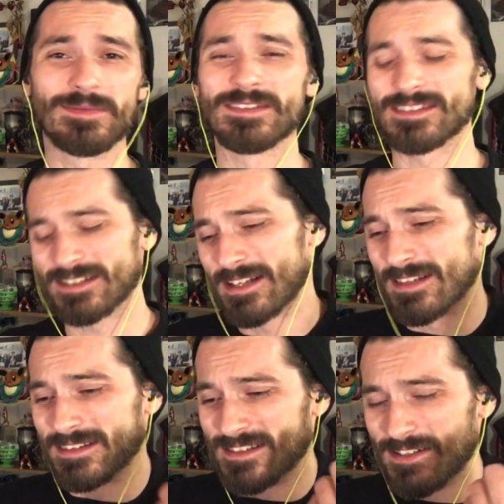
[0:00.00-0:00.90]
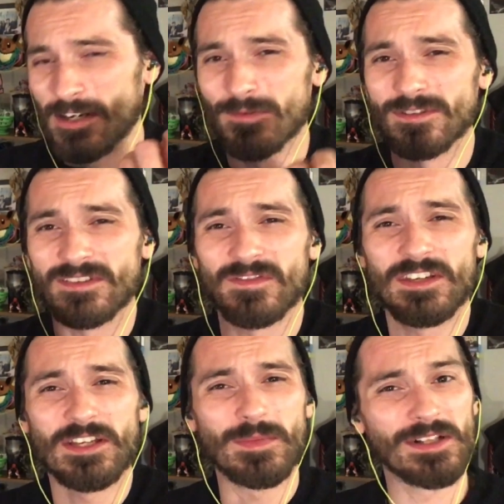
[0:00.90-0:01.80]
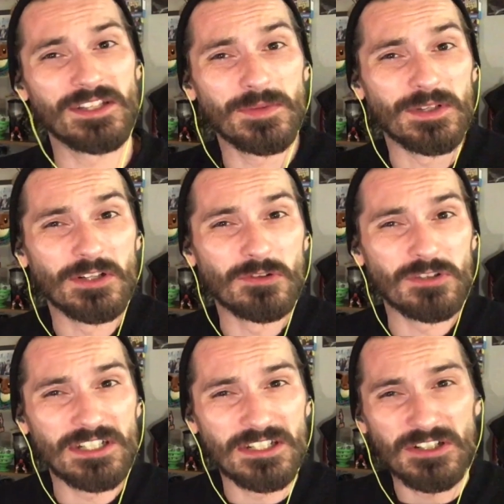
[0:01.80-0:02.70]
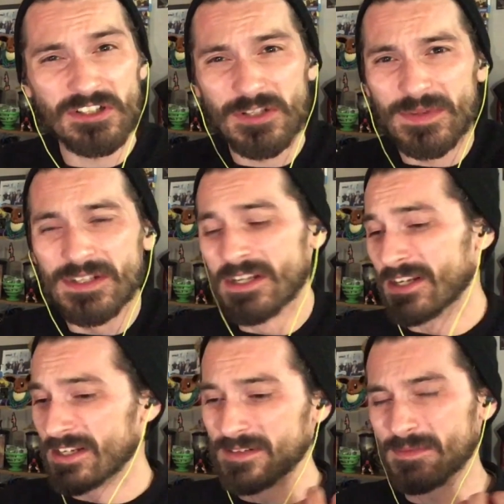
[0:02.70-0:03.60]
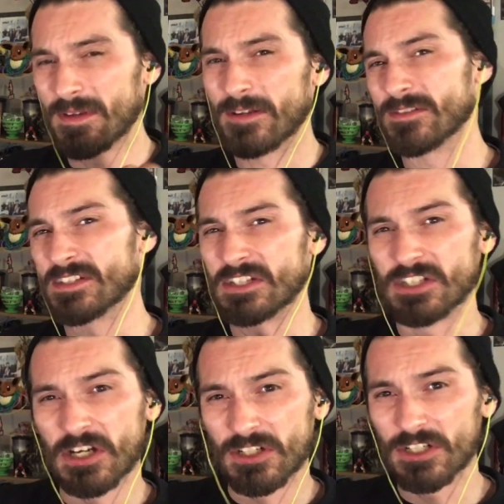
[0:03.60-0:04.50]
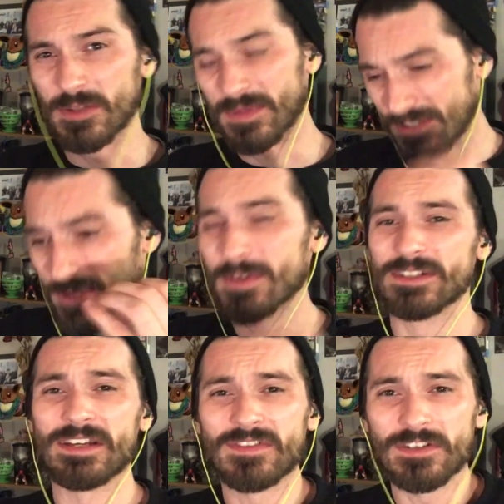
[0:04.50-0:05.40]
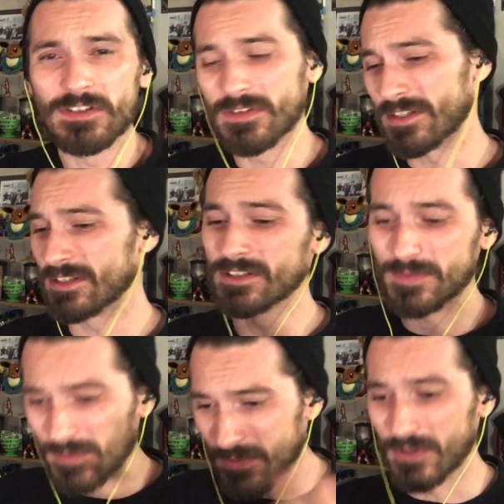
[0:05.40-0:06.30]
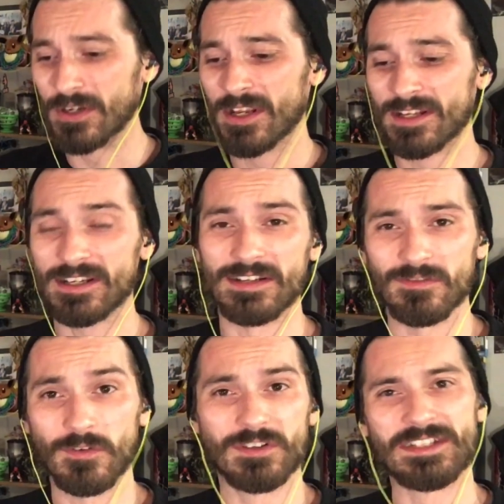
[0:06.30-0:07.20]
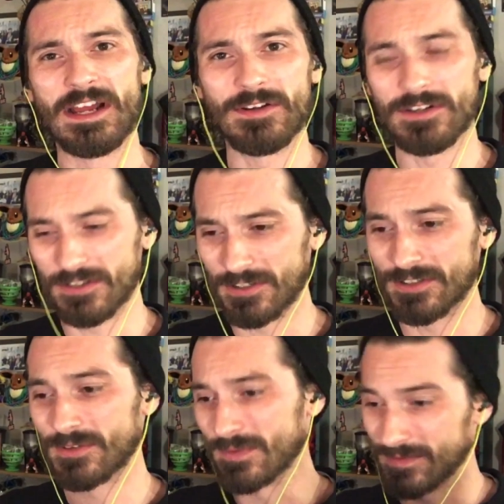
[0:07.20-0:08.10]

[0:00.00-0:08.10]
It's got the Star Wars feel, but a little bit grittier, a little bit, I don't want to say darker, but a little bit definitely grittier, a little bit more kind of down to earth.